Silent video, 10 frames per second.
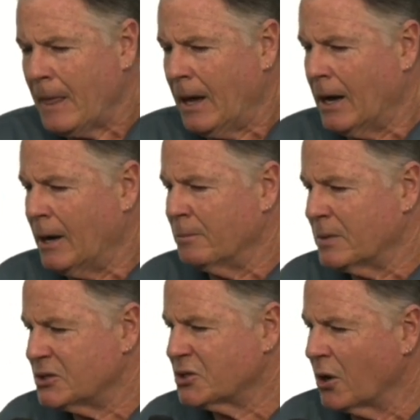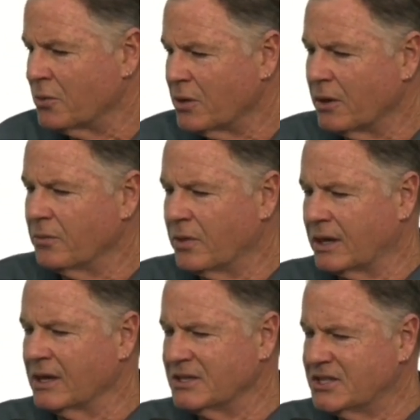Um, so the, the
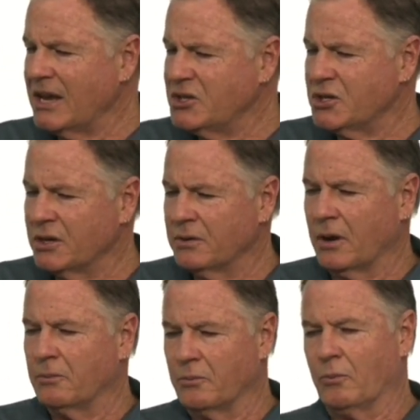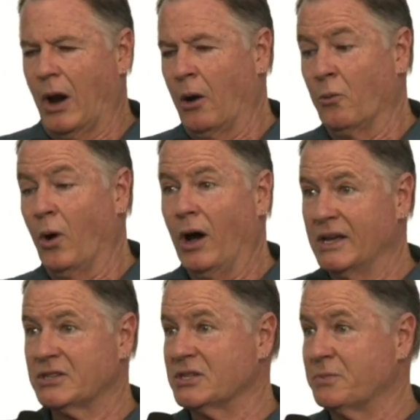contention
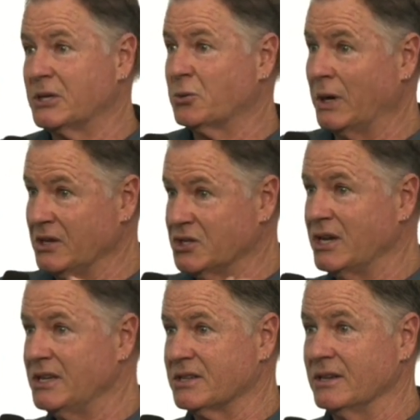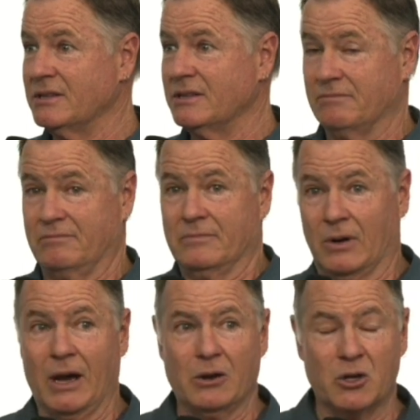arises between Jesus,
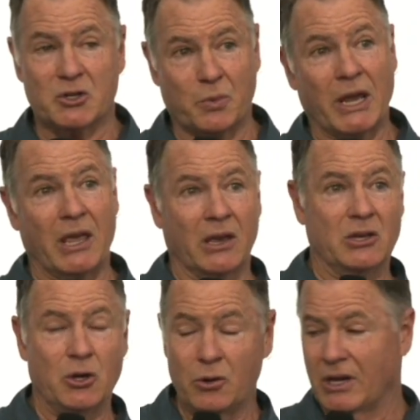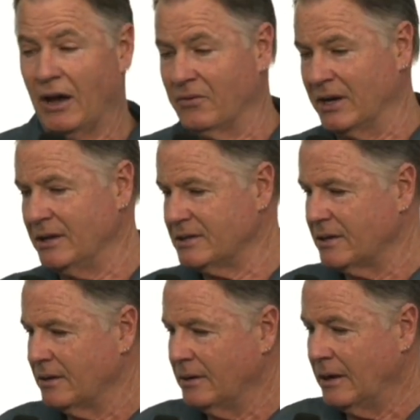right, who's bringing a new covenant,
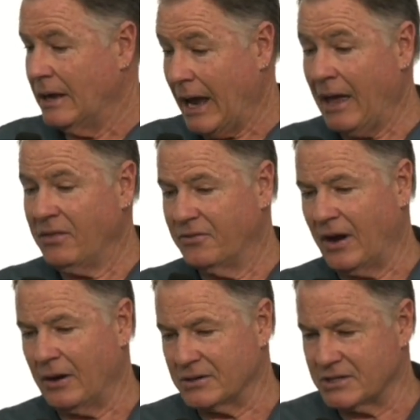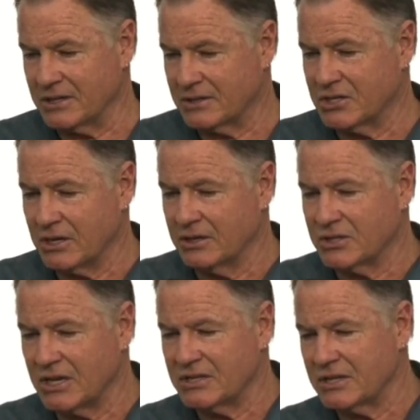and the Pharisees.
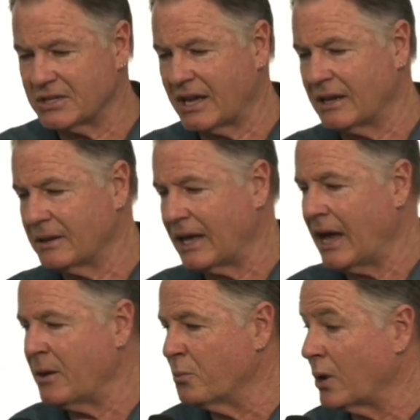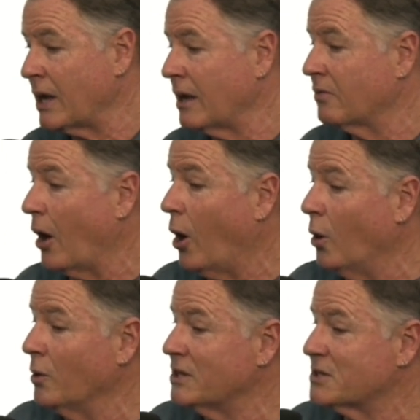Jesus c- came bringing the
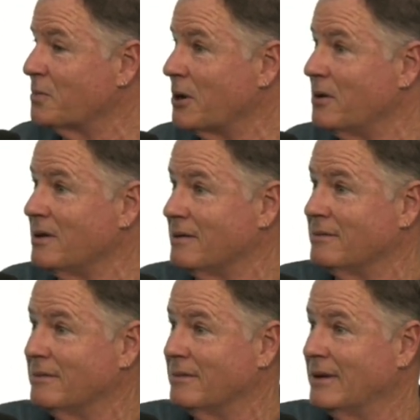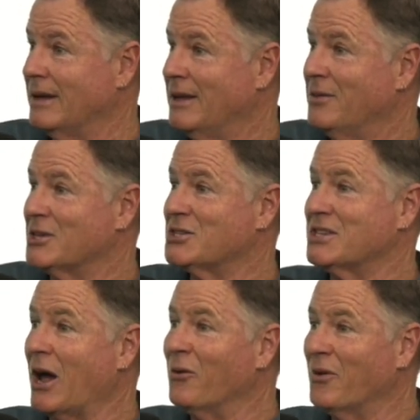Holy Spirit, the
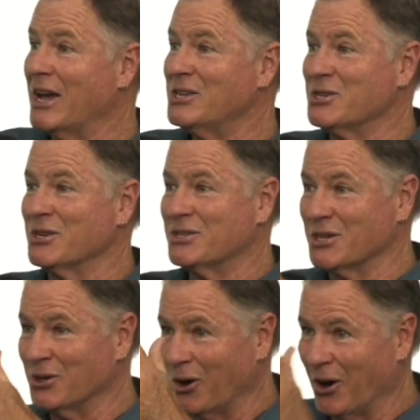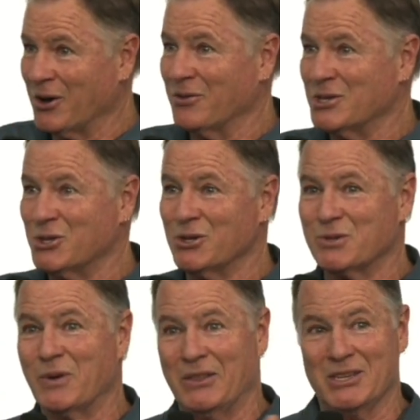salvation to not only the Jews
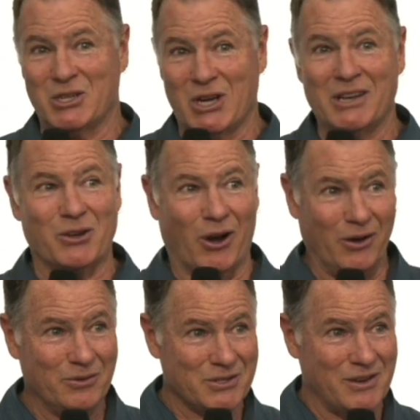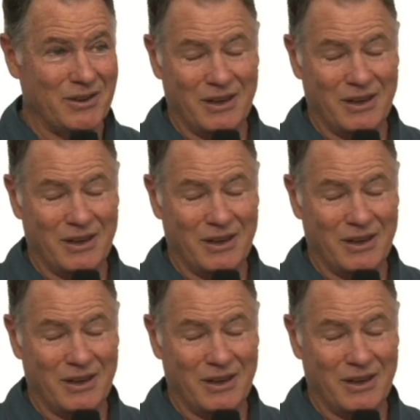but the Gentiles,